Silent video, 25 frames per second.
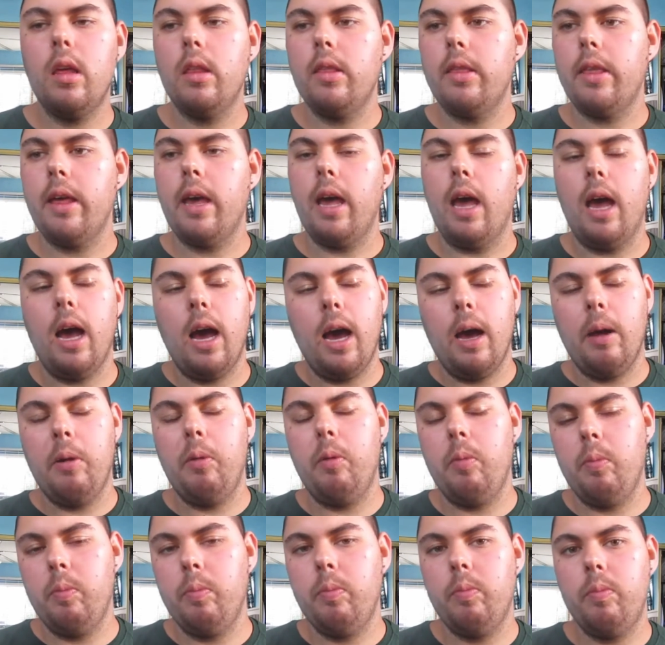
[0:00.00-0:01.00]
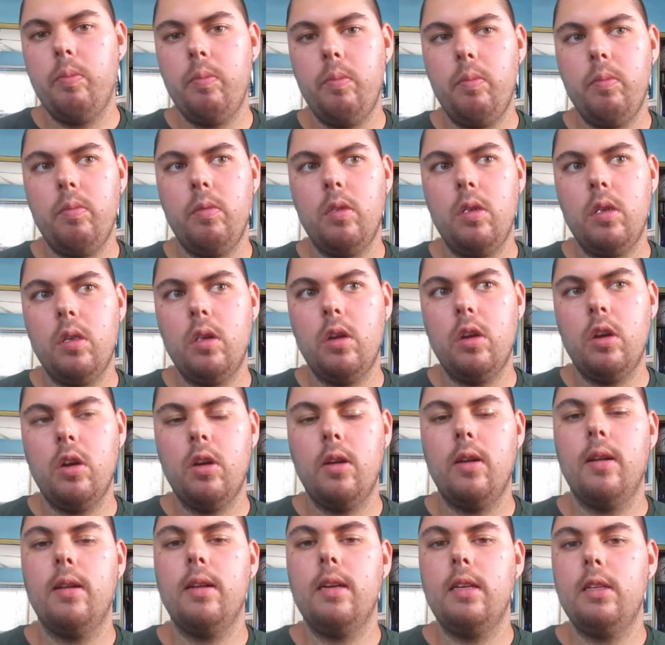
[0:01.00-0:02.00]
that I'm
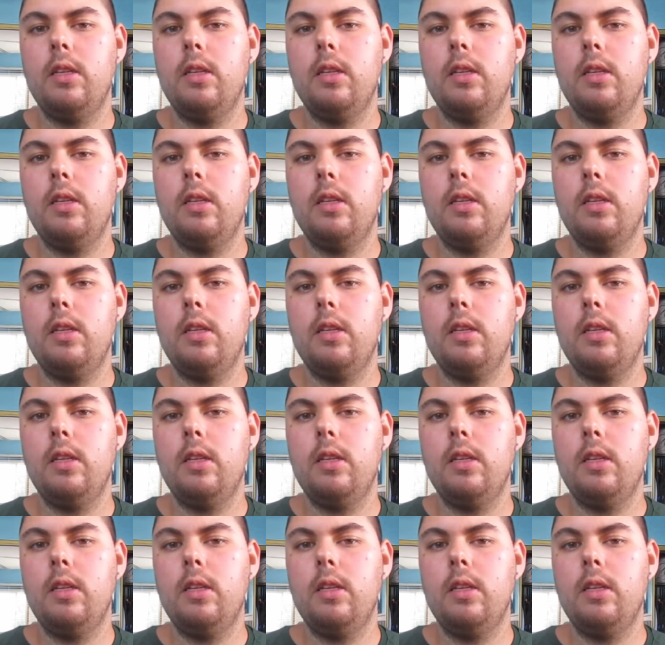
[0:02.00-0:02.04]
currently